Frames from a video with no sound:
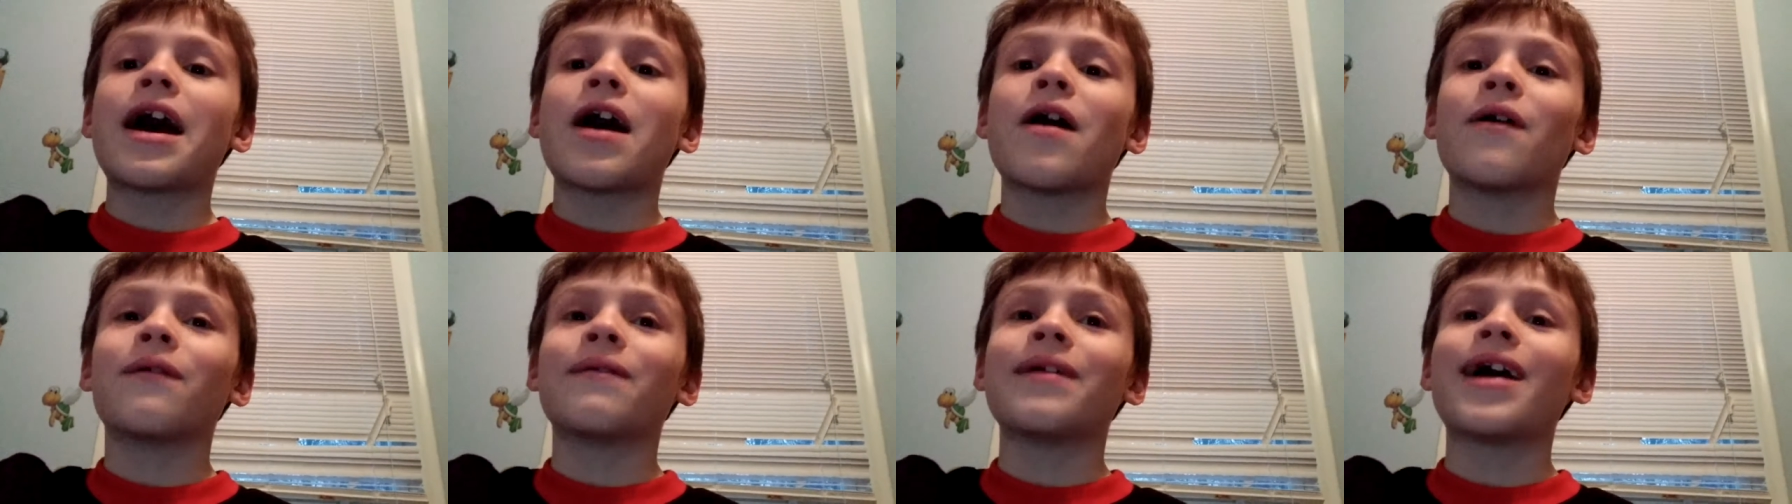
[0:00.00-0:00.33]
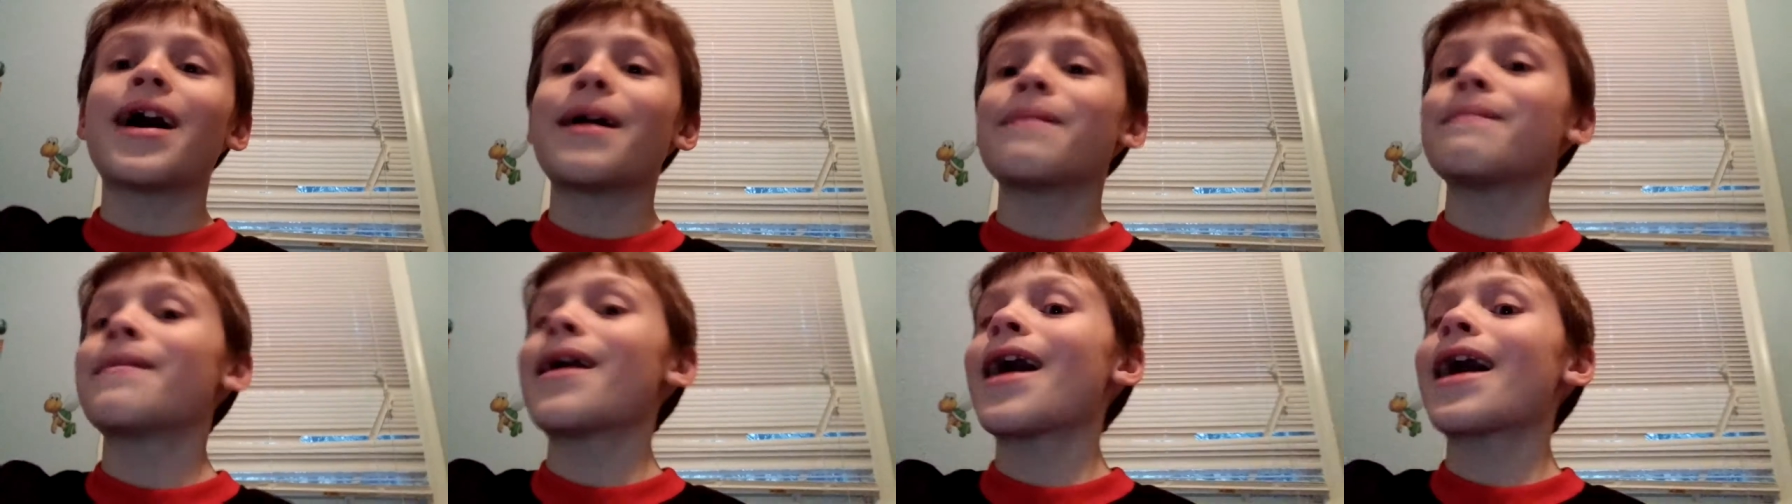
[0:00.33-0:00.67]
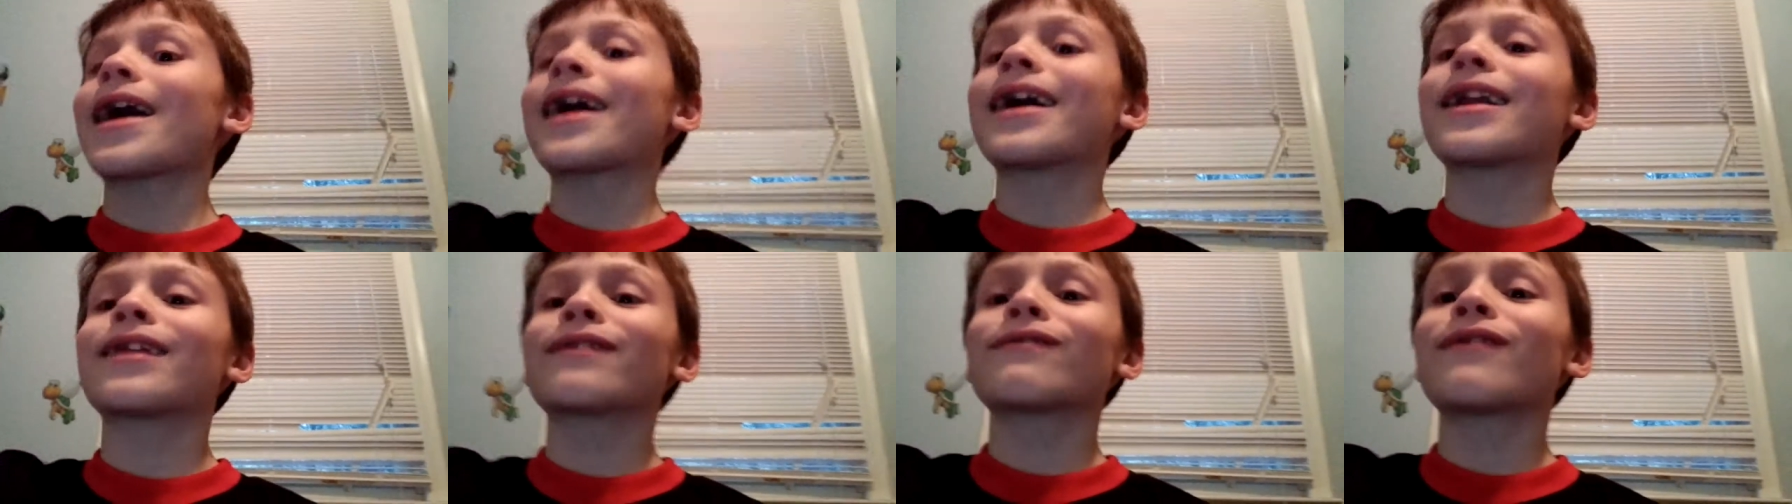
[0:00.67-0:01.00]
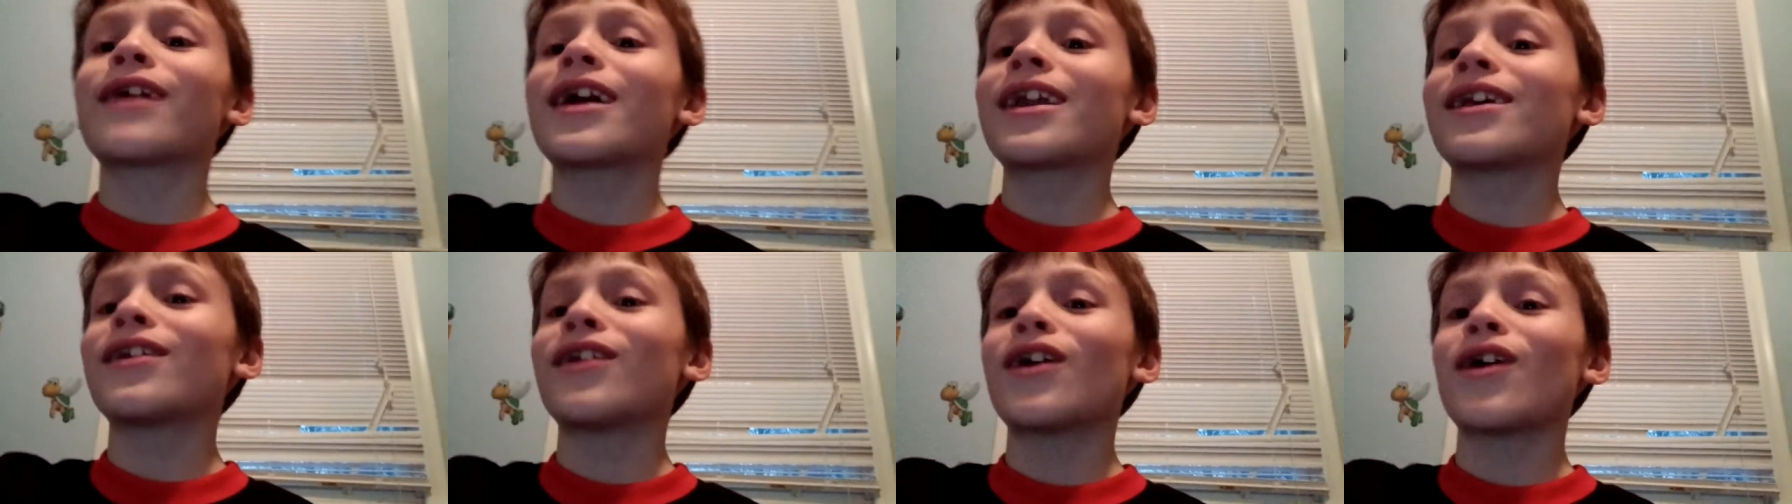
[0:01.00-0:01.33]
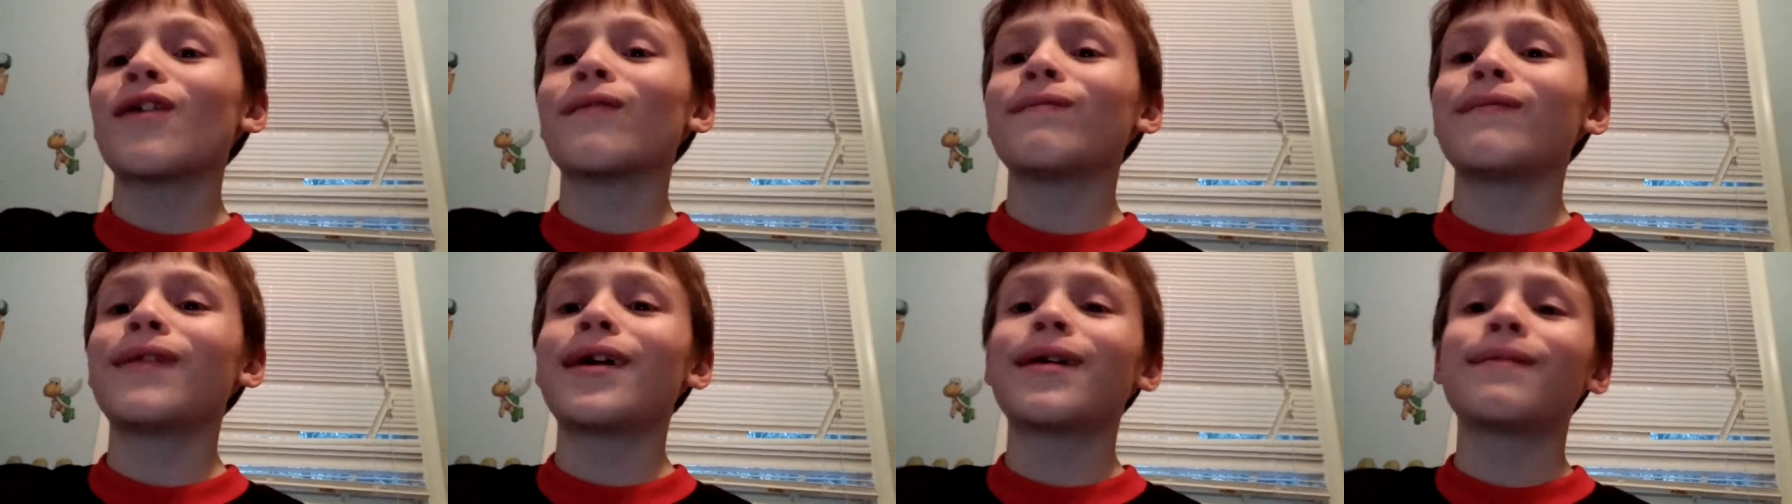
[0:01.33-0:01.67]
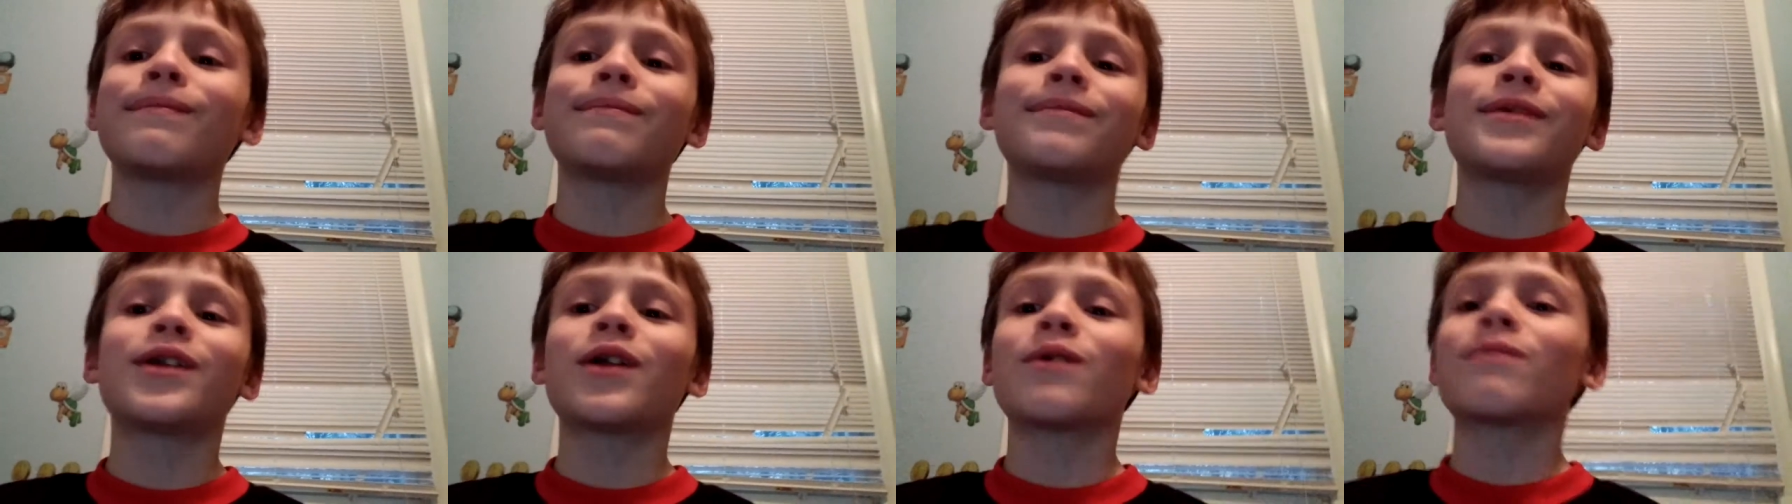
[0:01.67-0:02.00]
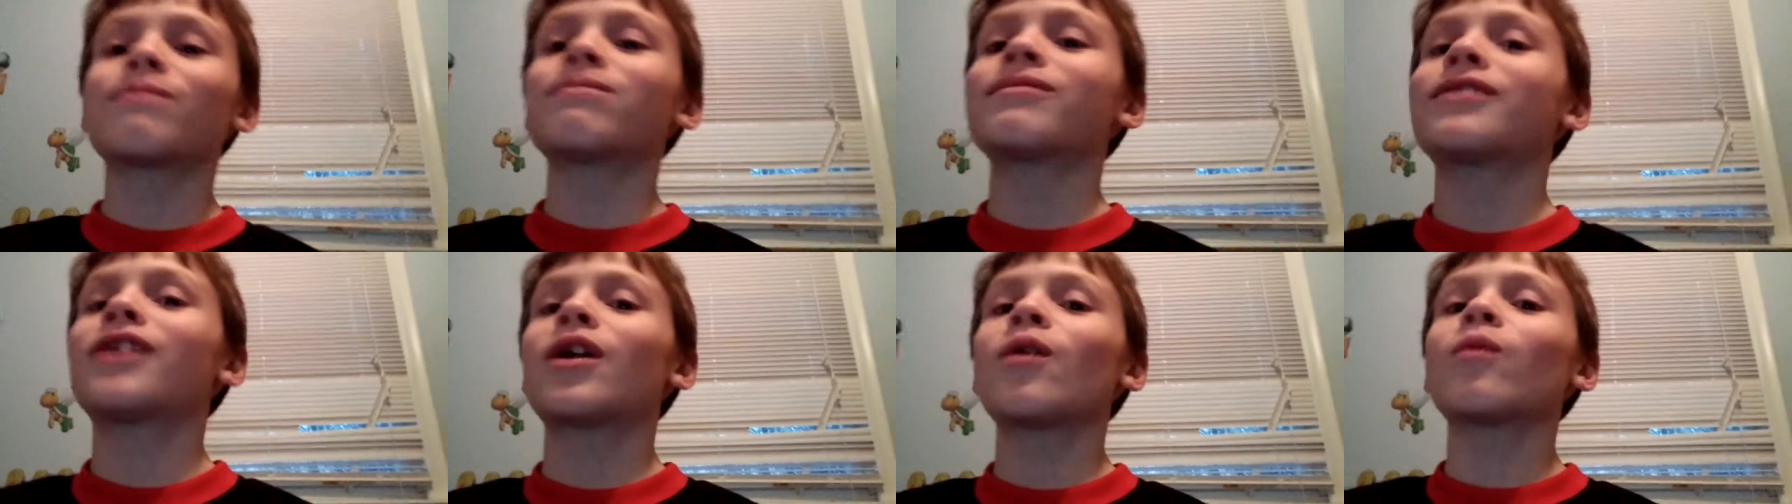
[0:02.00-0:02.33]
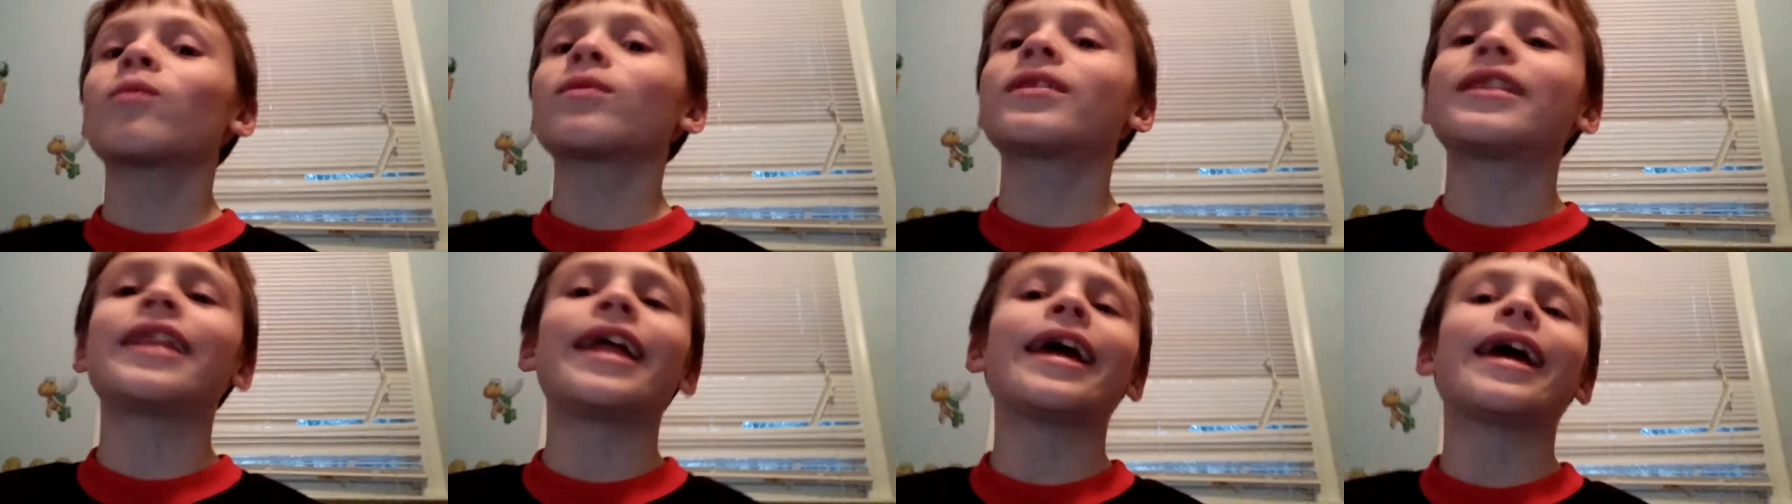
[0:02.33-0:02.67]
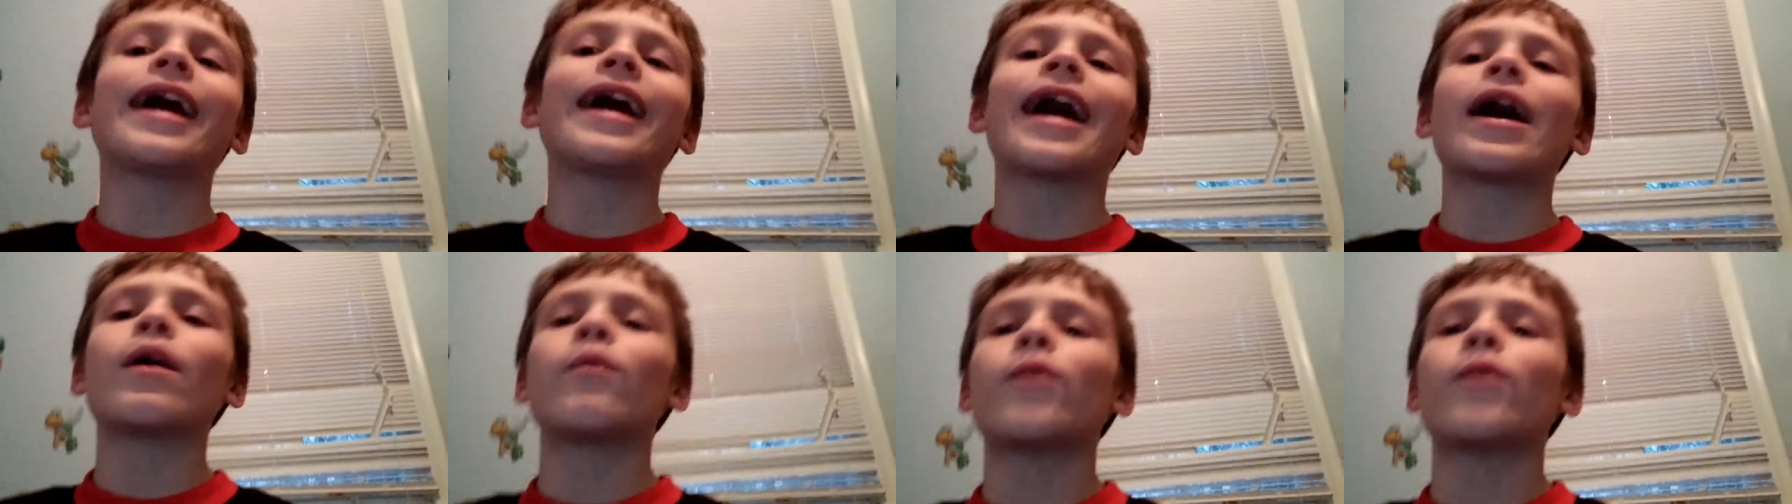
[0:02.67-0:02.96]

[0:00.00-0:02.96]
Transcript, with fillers: I'm not going to write a note. No, don't, don't think we I will.